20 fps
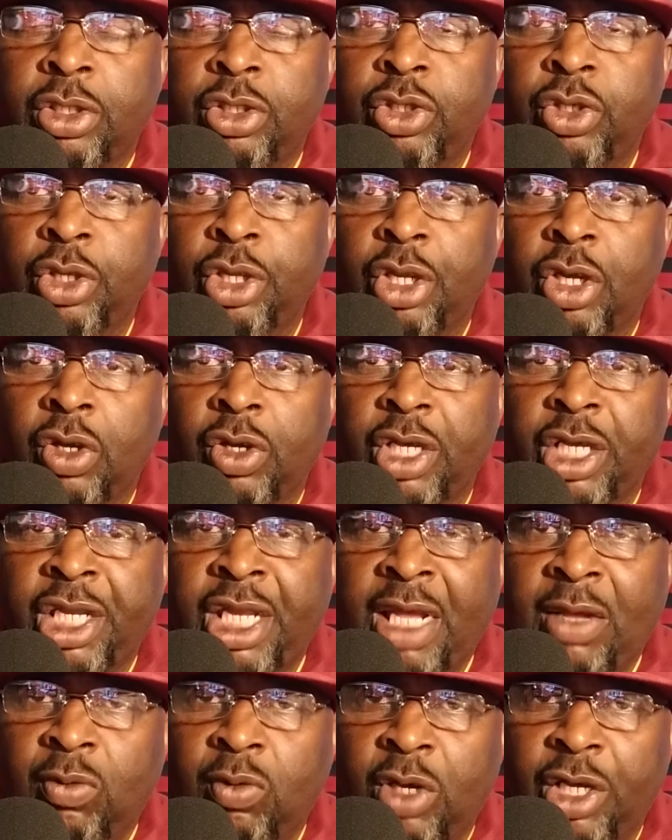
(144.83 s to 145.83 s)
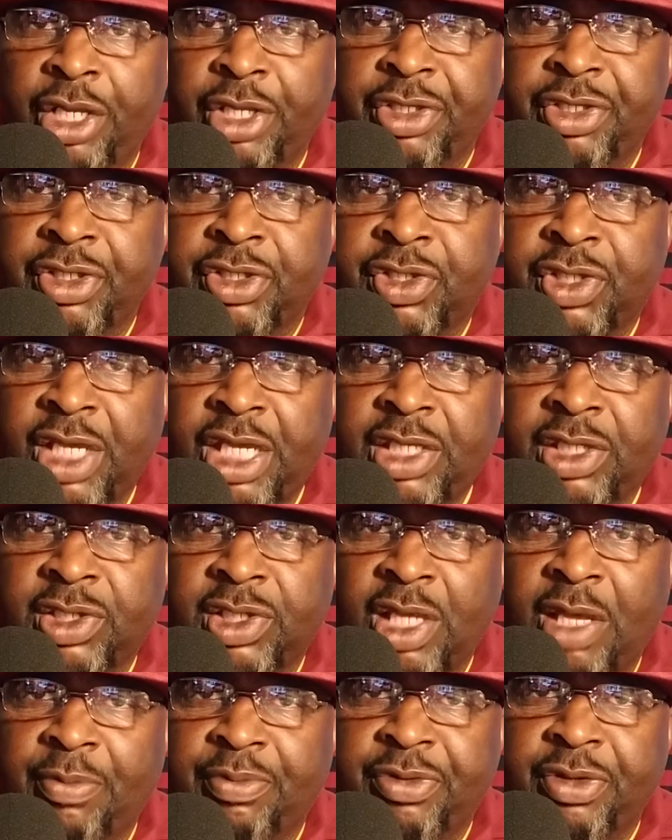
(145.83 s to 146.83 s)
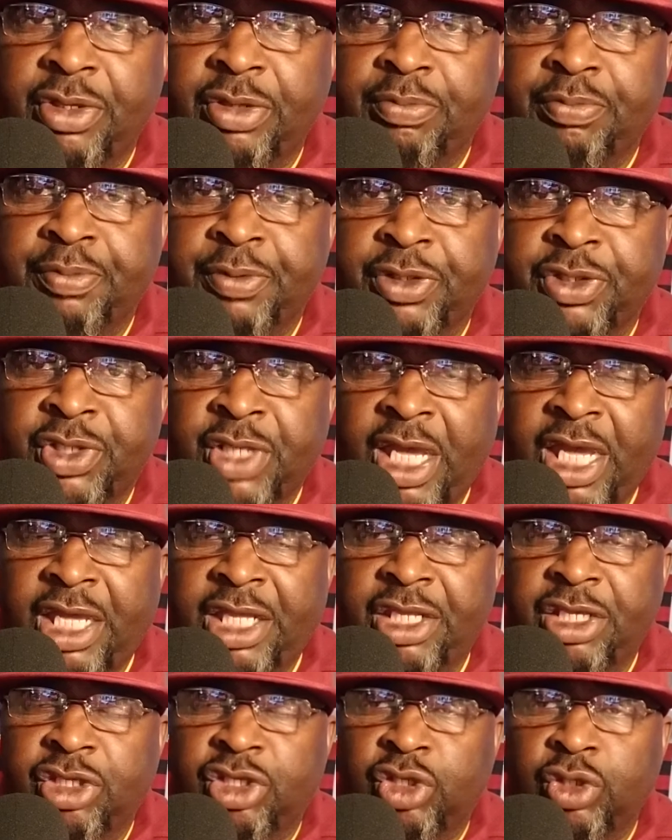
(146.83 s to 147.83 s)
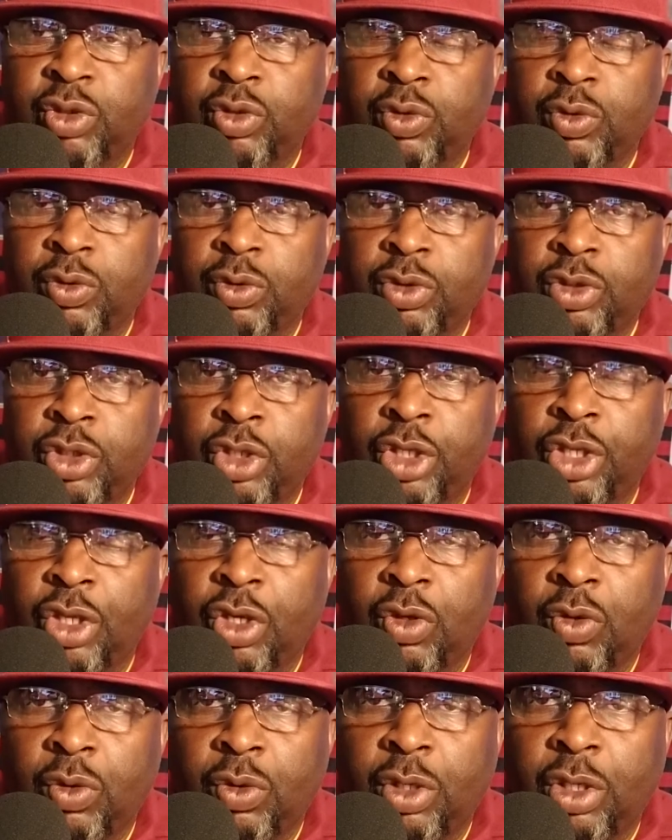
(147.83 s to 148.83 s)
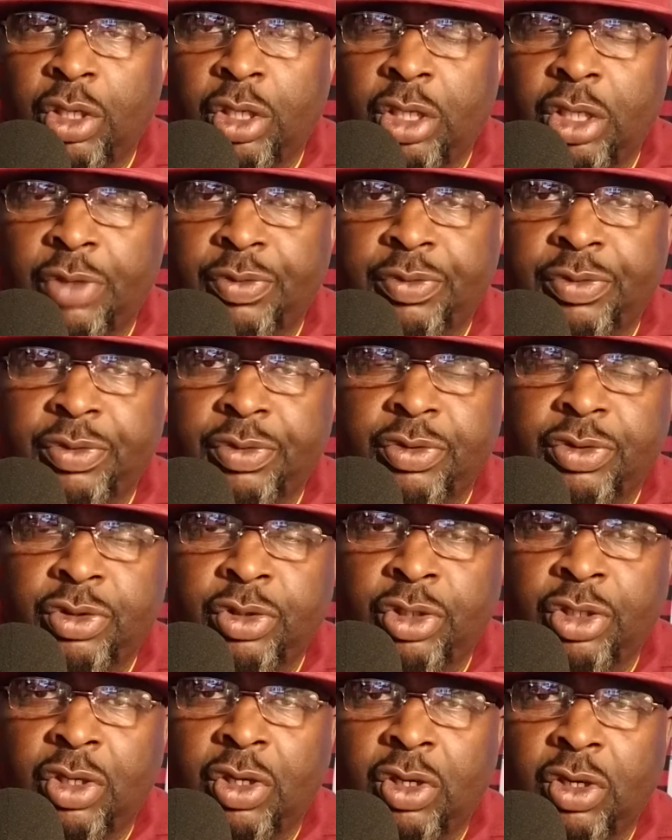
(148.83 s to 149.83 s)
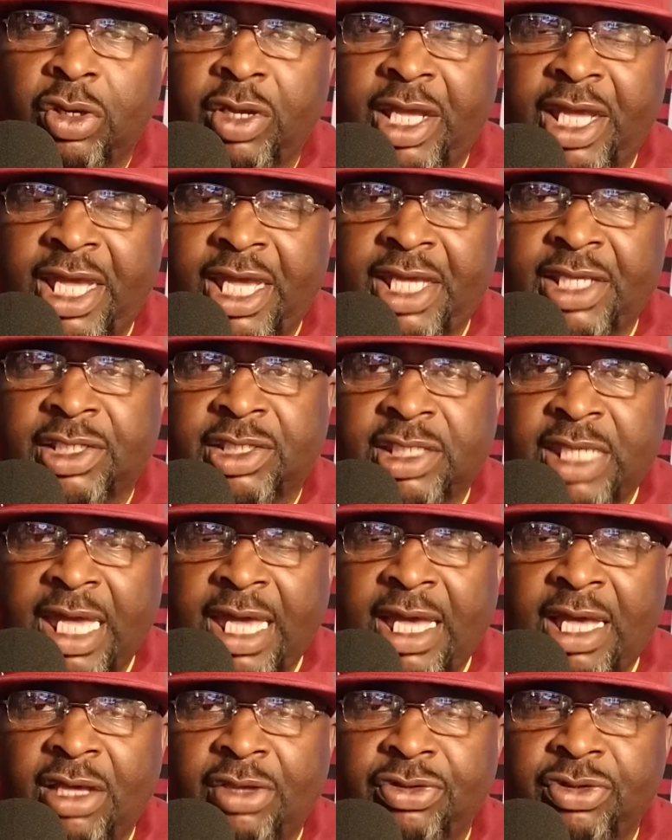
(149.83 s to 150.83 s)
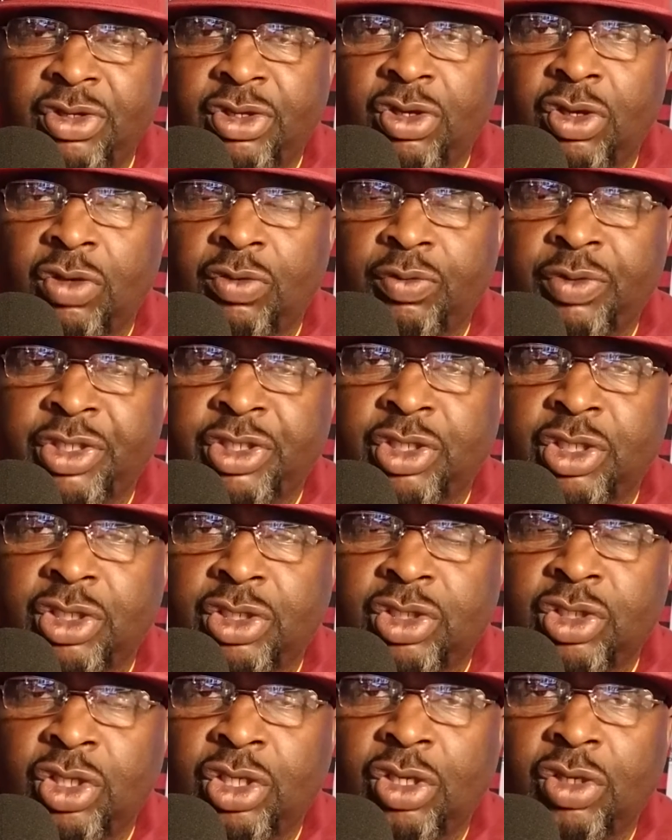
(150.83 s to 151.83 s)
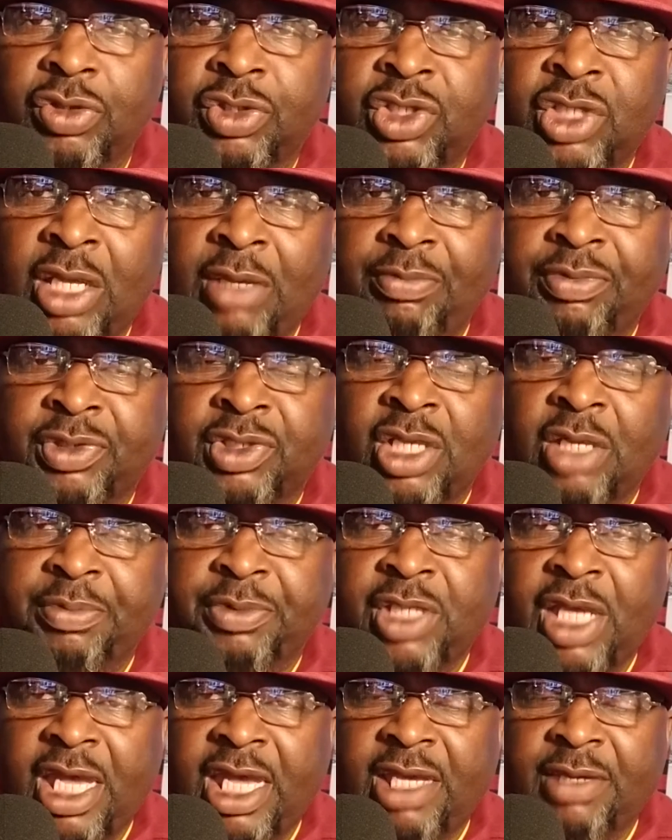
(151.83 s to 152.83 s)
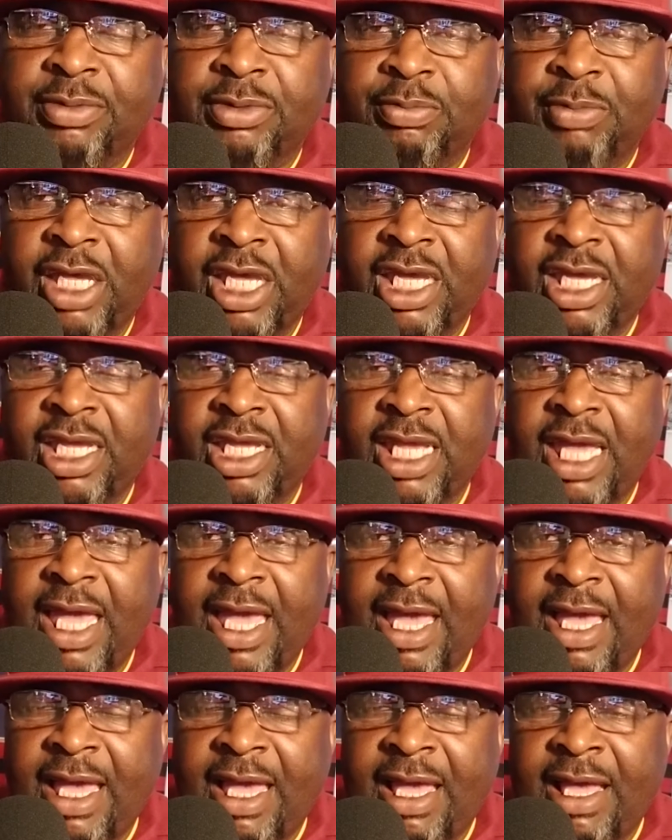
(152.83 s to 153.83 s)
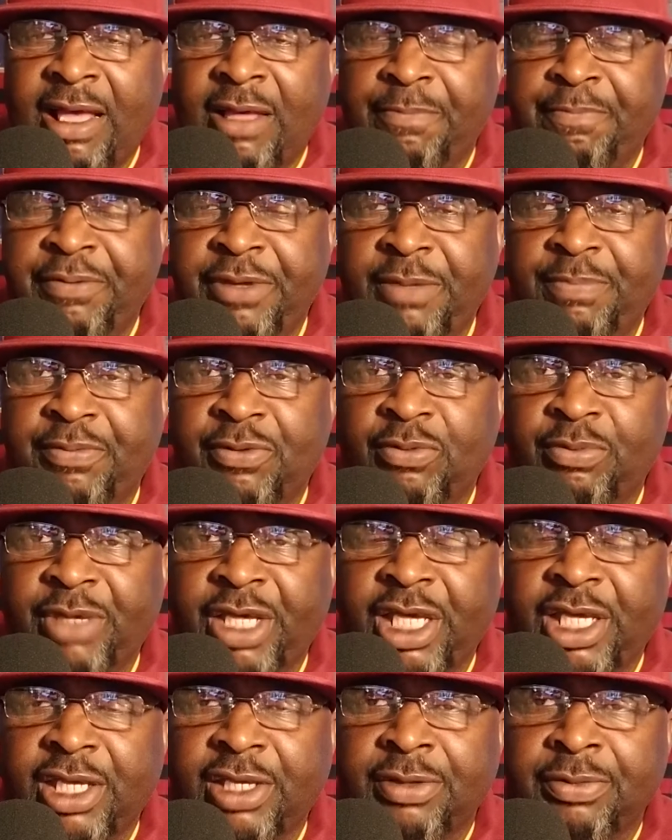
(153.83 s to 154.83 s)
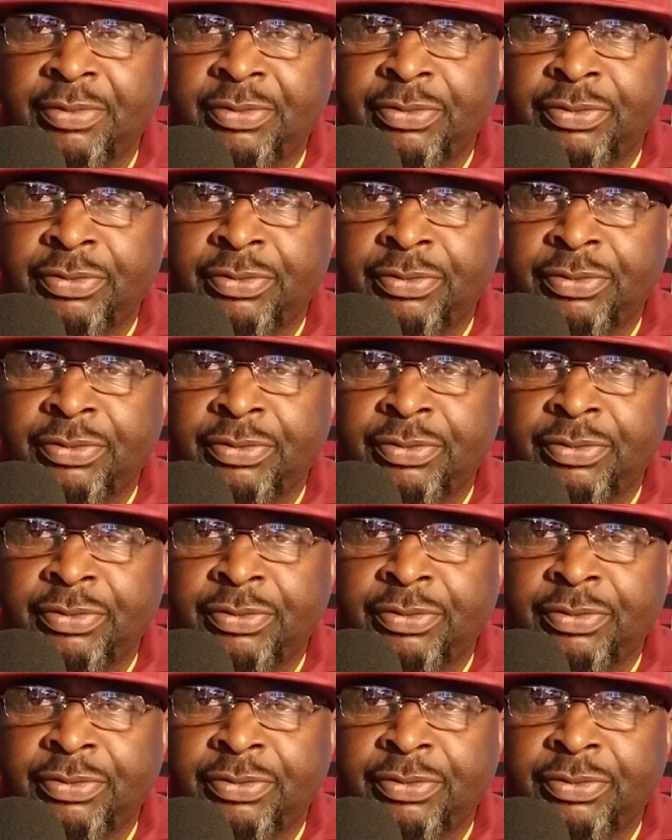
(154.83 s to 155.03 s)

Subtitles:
and I wanted to say something pertaining to, her hairstyle, which is, sometimes, man, our people, man,